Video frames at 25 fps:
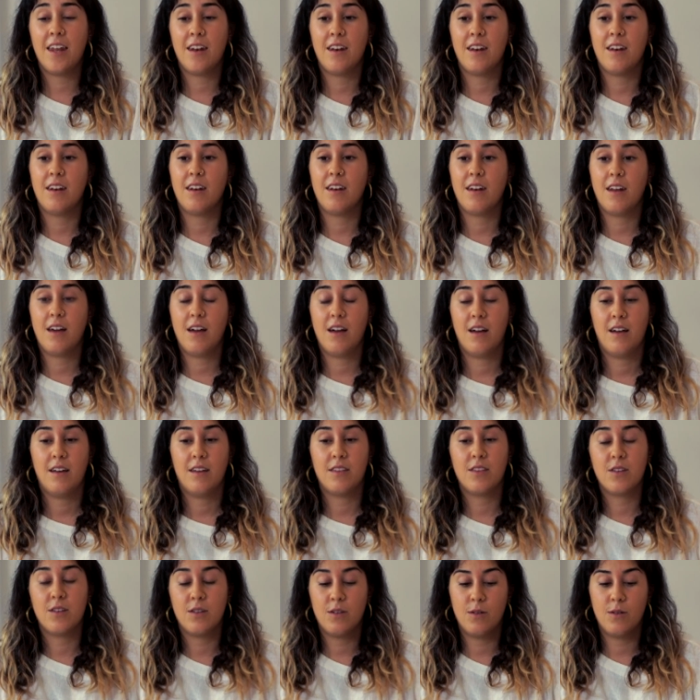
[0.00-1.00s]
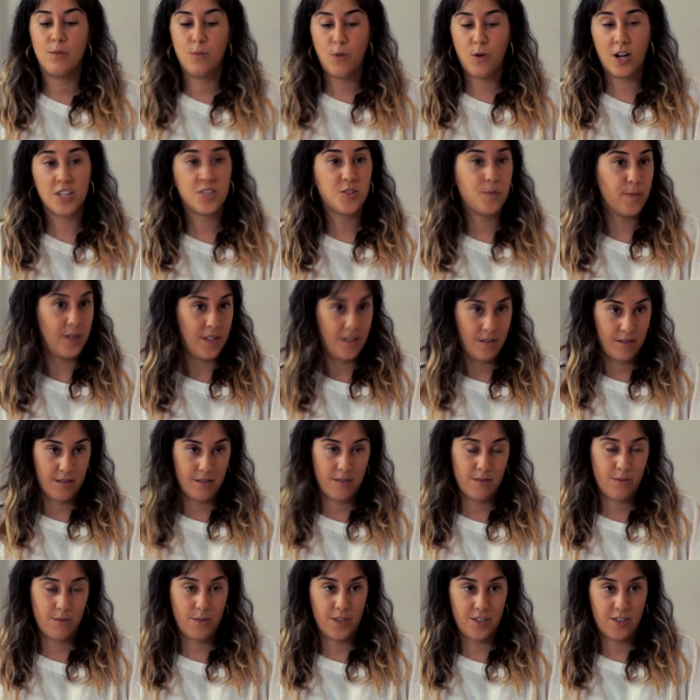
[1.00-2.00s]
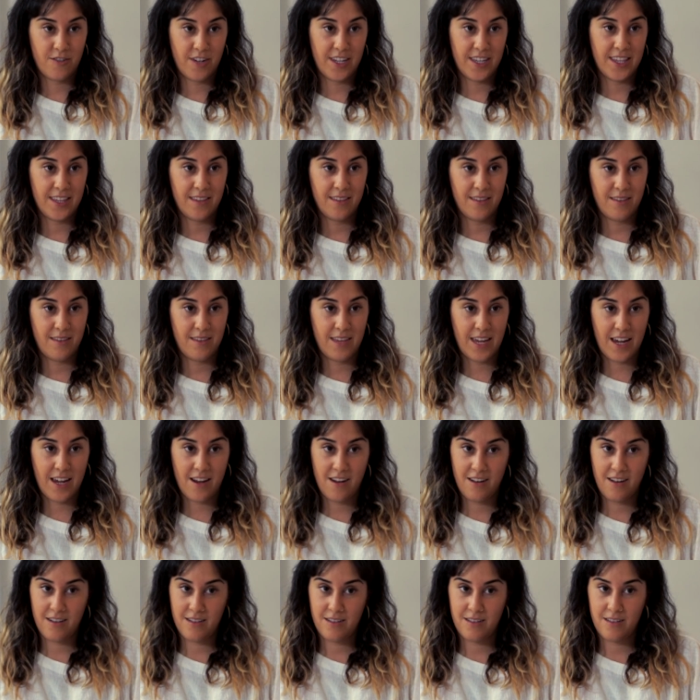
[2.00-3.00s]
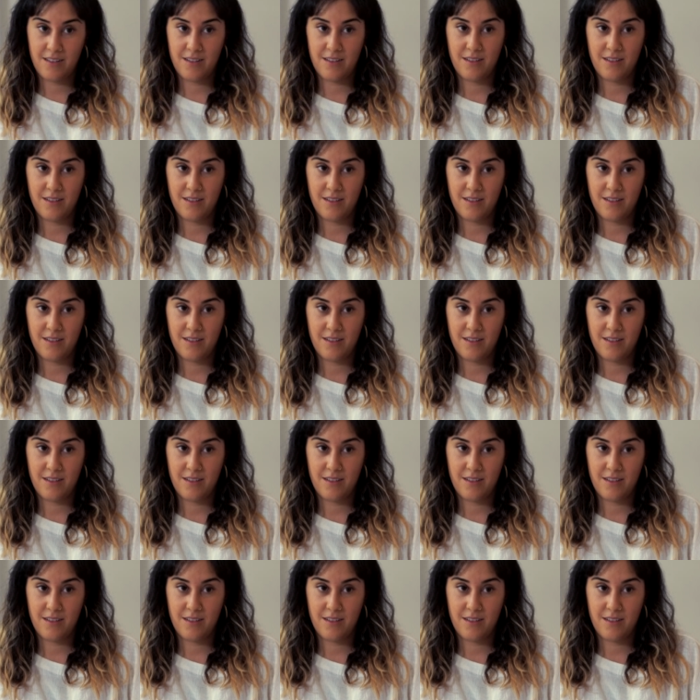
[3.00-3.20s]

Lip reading: and the watchman was right there.